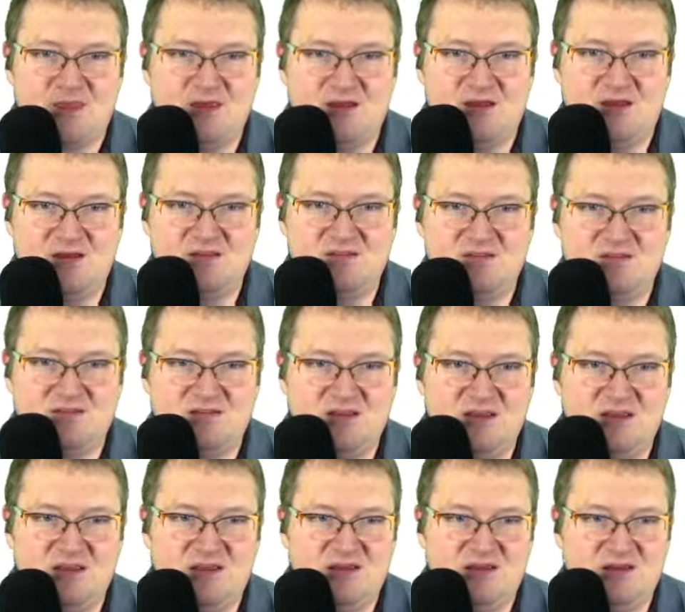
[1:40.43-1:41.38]
I
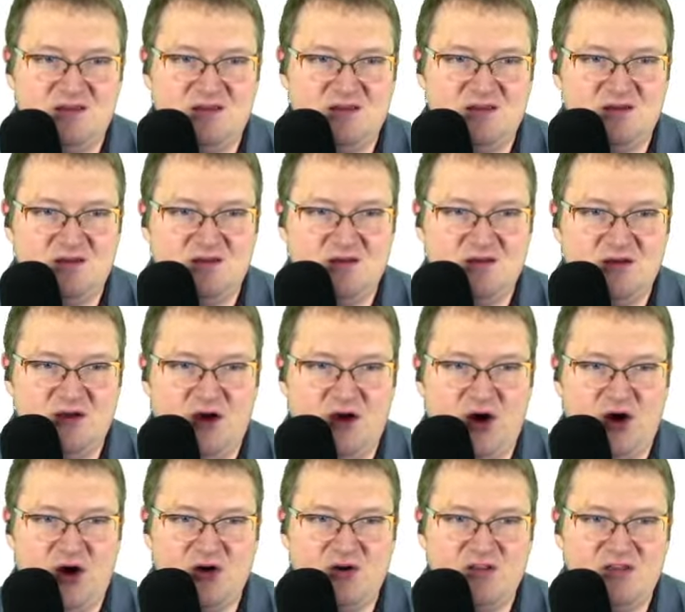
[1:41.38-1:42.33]
see
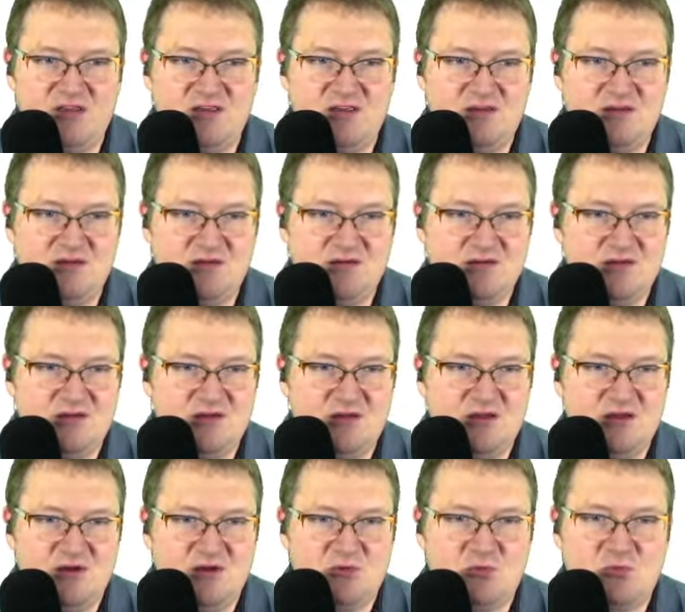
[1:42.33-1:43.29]
hearty,
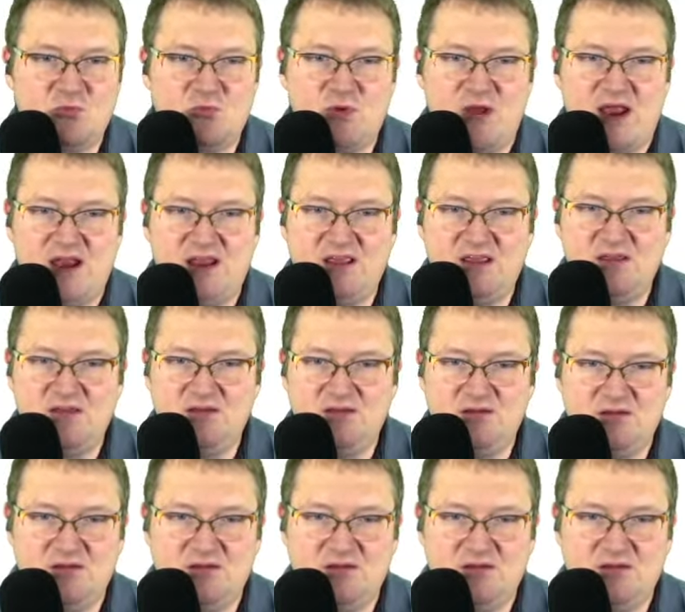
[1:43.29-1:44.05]
ready,